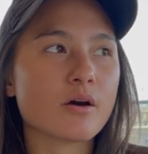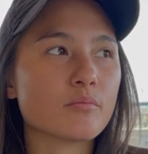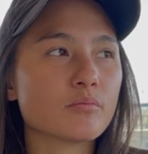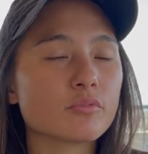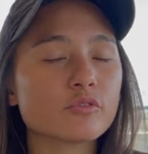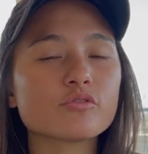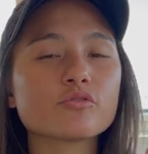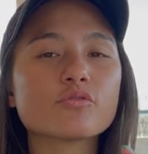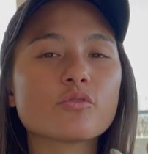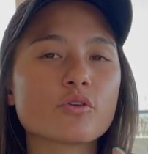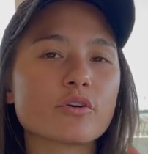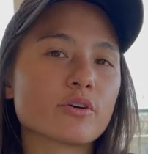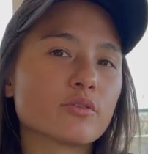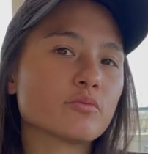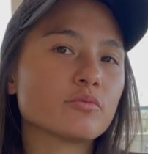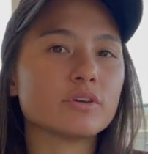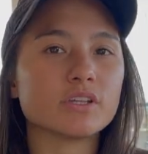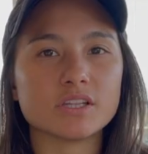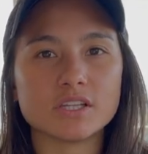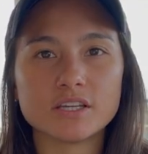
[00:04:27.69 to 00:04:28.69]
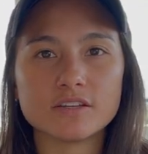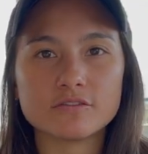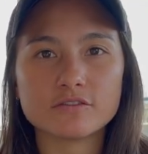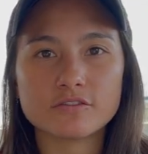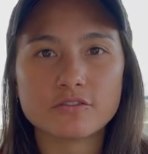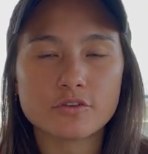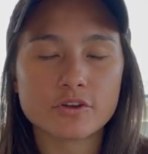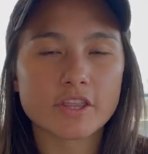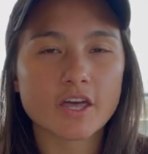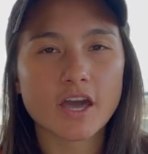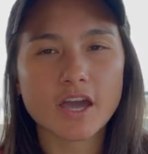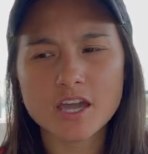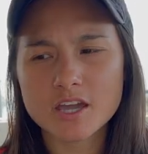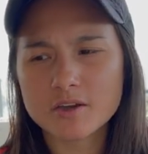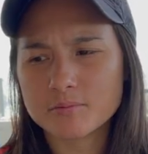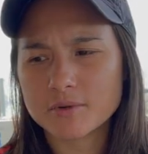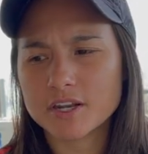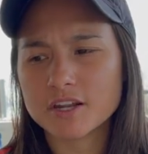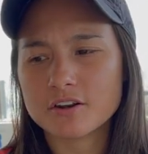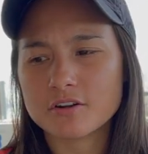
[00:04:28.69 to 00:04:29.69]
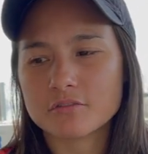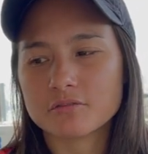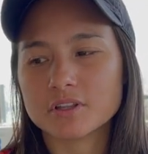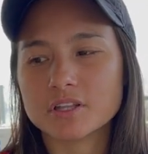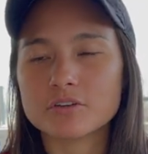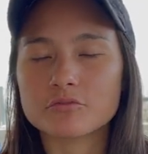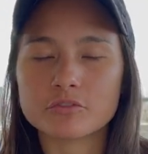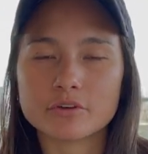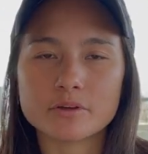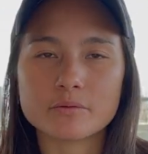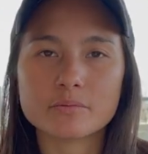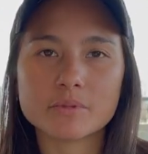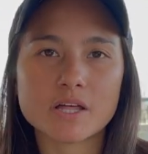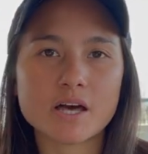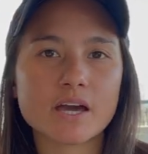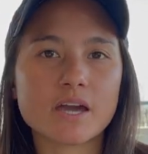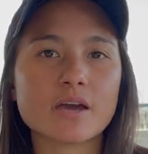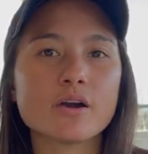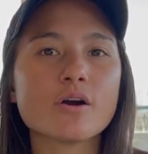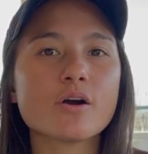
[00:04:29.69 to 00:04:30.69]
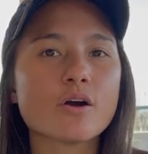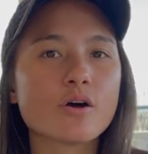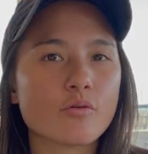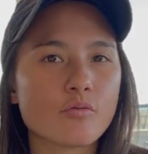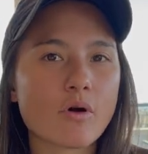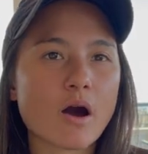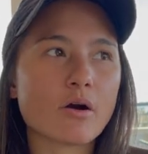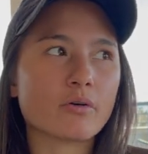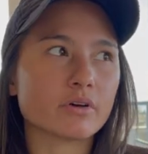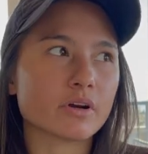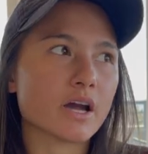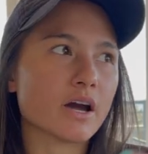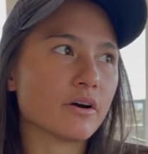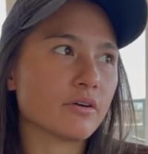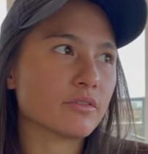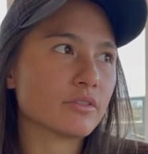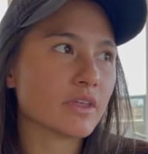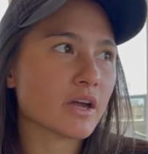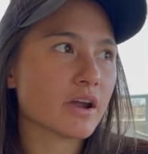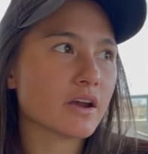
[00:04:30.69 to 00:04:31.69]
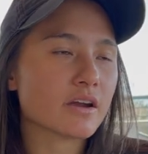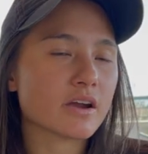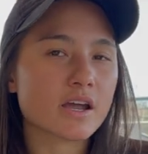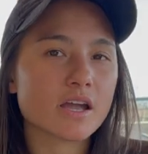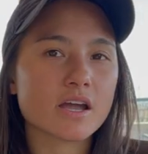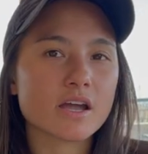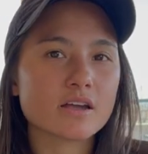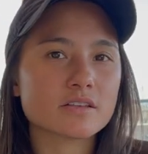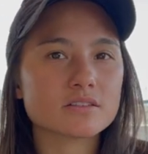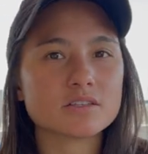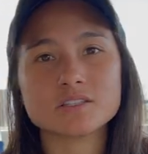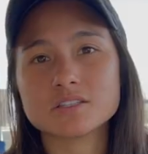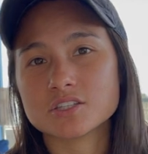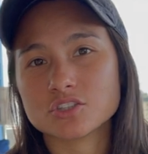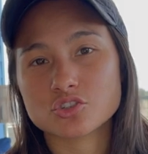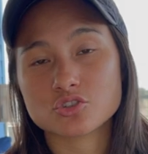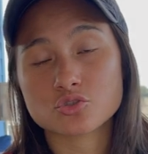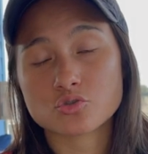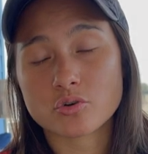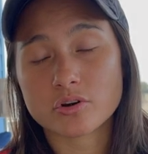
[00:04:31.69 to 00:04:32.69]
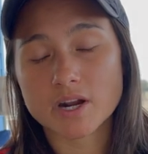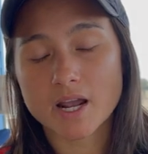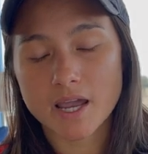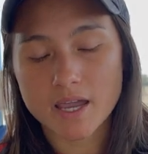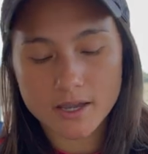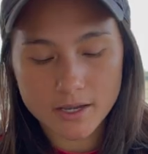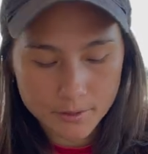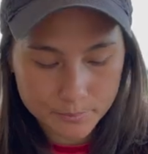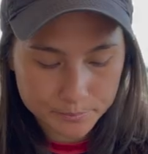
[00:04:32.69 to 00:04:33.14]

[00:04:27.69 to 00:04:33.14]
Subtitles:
before we leave for the hike, but I don't really reapply while we're out there since it's a short hike.